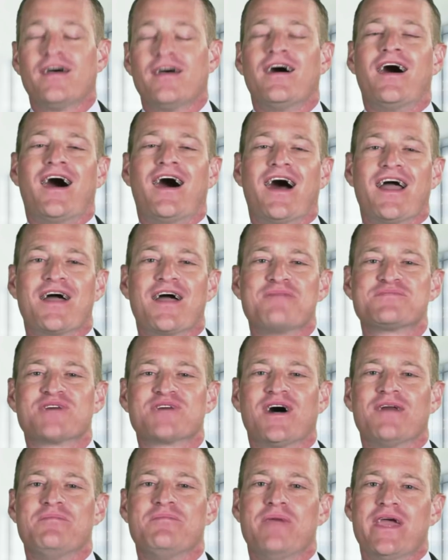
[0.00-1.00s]
Hi, I'm
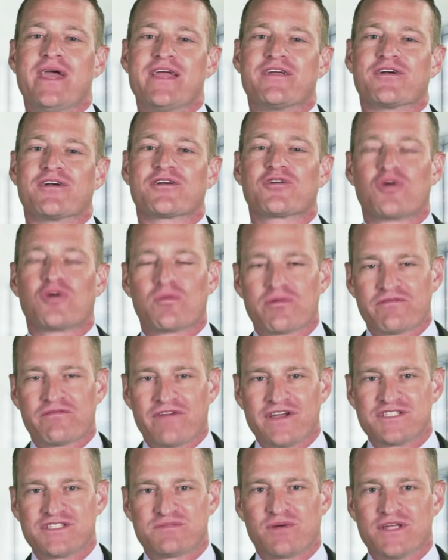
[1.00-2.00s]
Todd Baker, Corporate
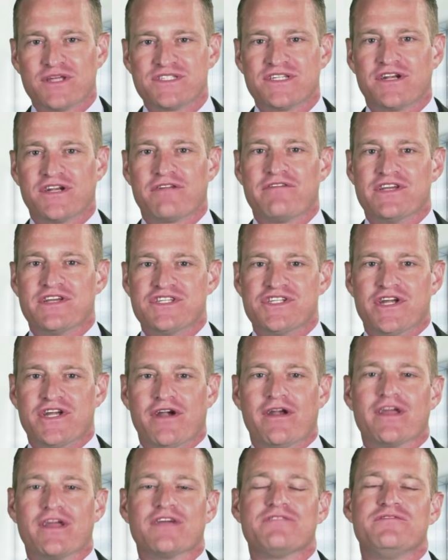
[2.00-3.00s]
Vice President of
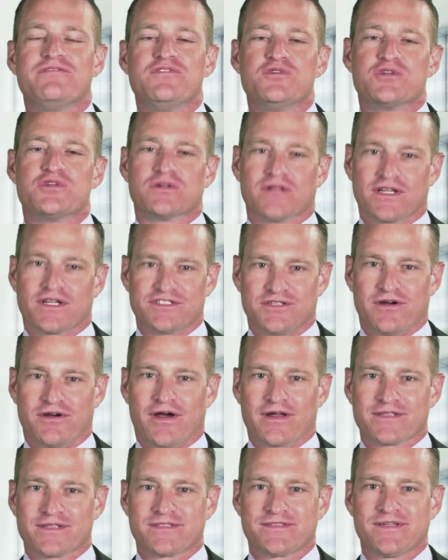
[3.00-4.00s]
Engineering at Future
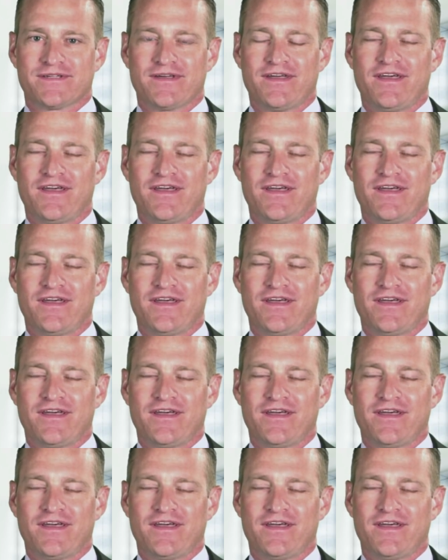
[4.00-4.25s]
Electronics.